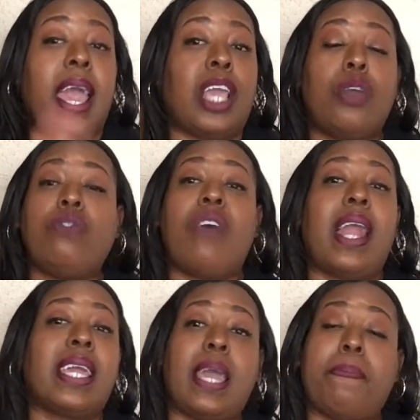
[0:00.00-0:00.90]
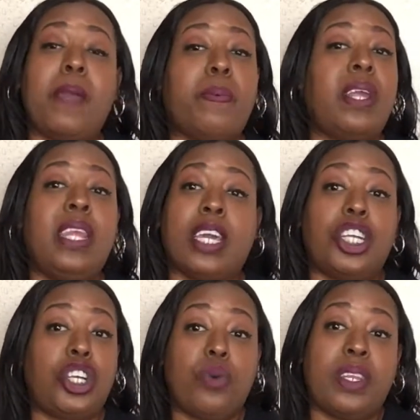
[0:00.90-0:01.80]
and you trying to get people to look
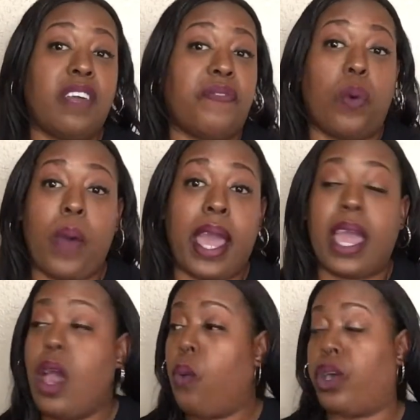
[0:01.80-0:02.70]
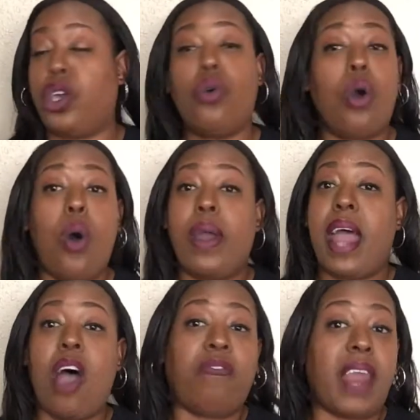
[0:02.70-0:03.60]
at you a different way. When you going
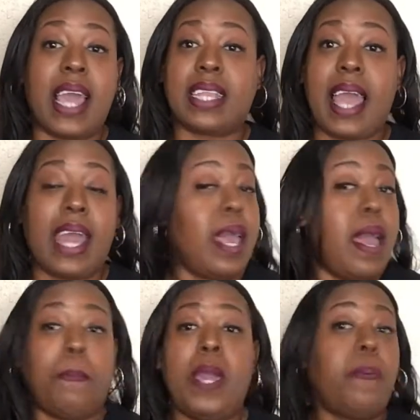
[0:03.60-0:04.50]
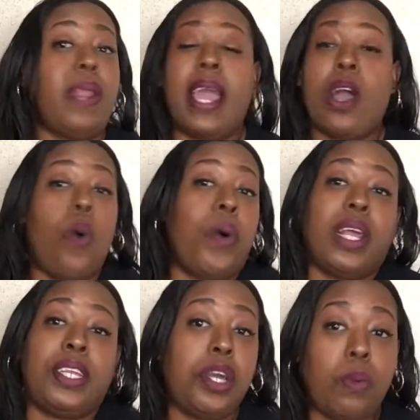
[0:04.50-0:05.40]
off like that, people ain't going to want
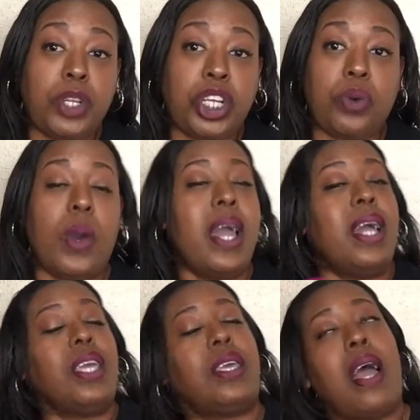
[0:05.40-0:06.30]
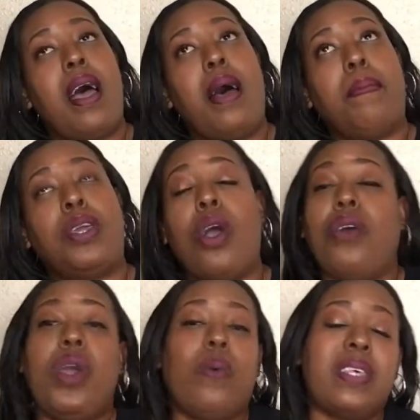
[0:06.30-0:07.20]
to deal with you um,
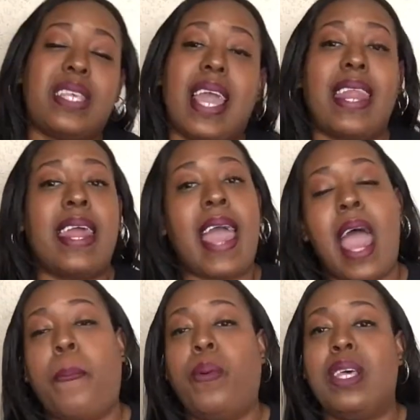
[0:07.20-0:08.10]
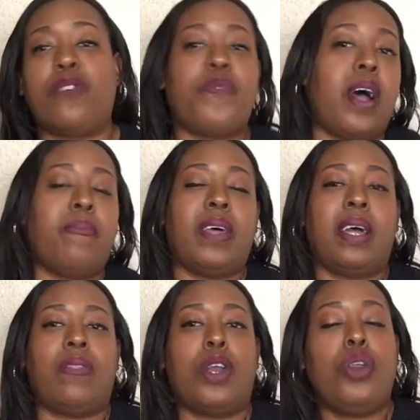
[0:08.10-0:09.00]
Yo-Yo was saying that Apple is from
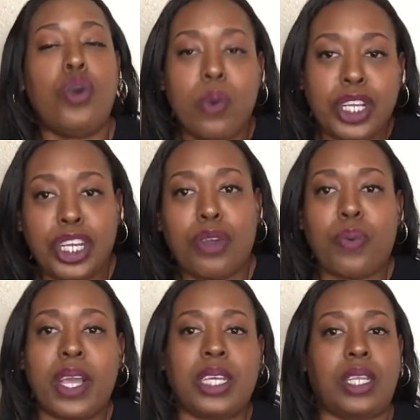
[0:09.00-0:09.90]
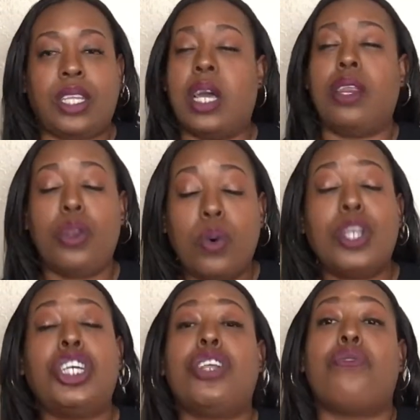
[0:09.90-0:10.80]
the, the newer generation, the newer
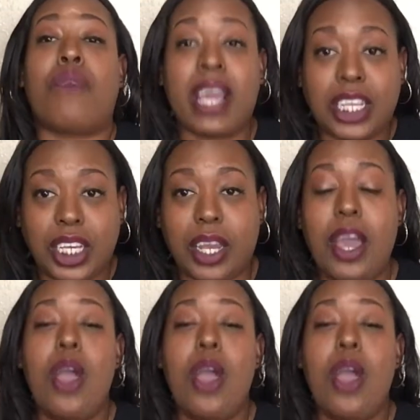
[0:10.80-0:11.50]
generation